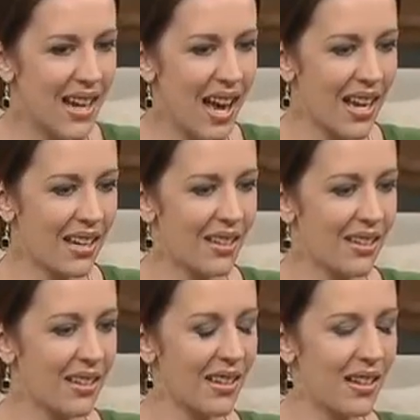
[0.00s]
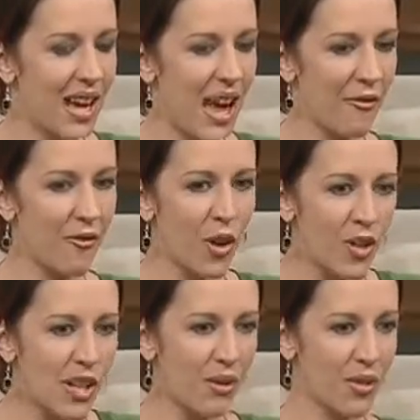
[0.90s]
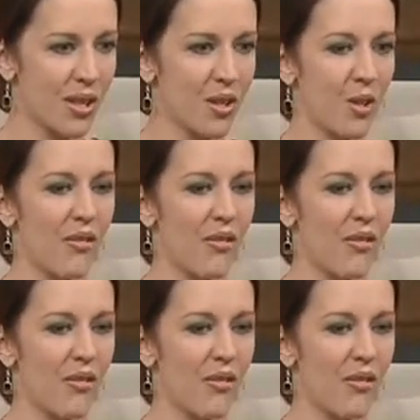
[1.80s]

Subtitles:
At first, I was just sort of